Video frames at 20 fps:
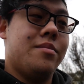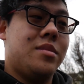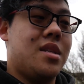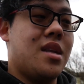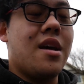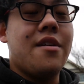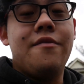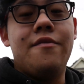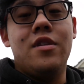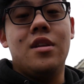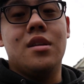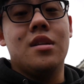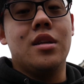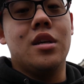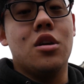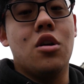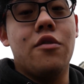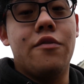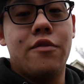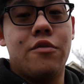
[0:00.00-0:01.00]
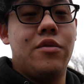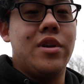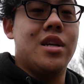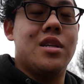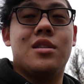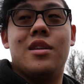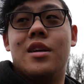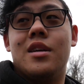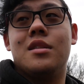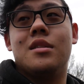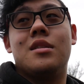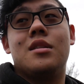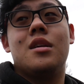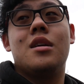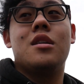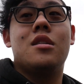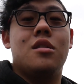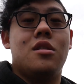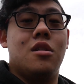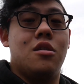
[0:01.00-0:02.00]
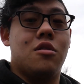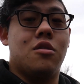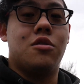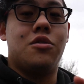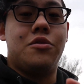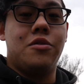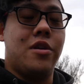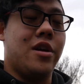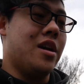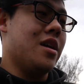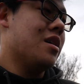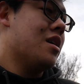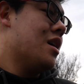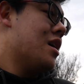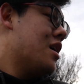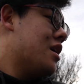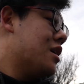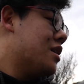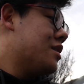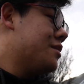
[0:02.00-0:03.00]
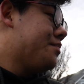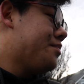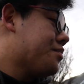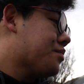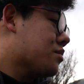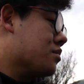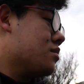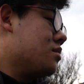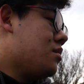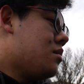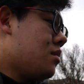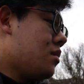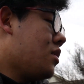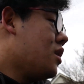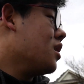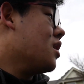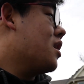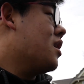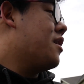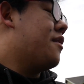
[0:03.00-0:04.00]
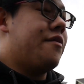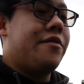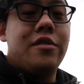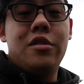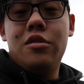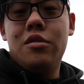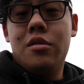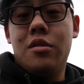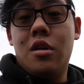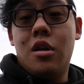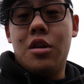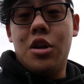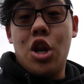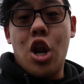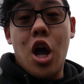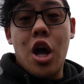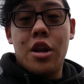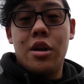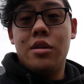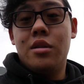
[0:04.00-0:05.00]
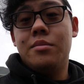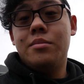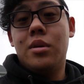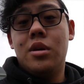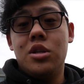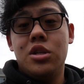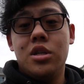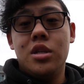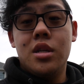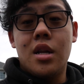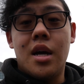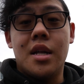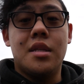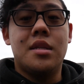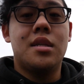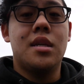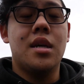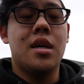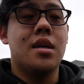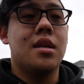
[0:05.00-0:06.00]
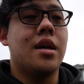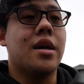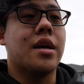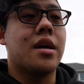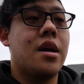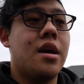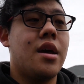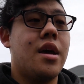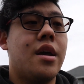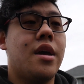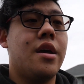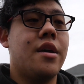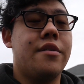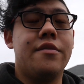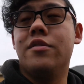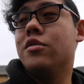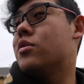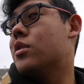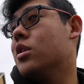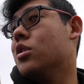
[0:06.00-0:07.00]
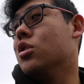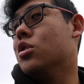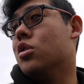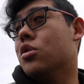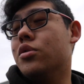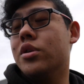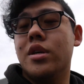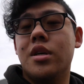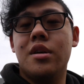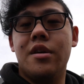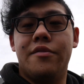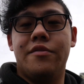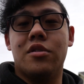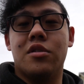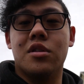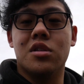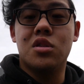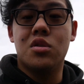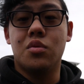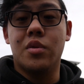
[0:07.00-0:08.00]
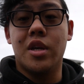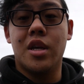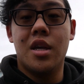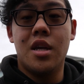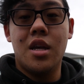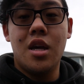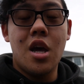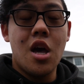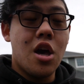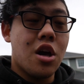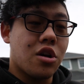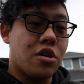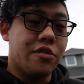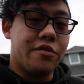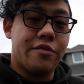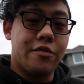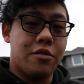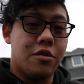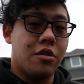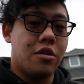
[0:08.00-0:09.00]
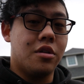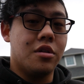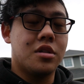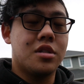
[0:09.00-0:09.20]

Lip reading: definitely go for Racelands. They're great. If you're not on a budget, I'd say like, if you can do it, if you can swing it, go for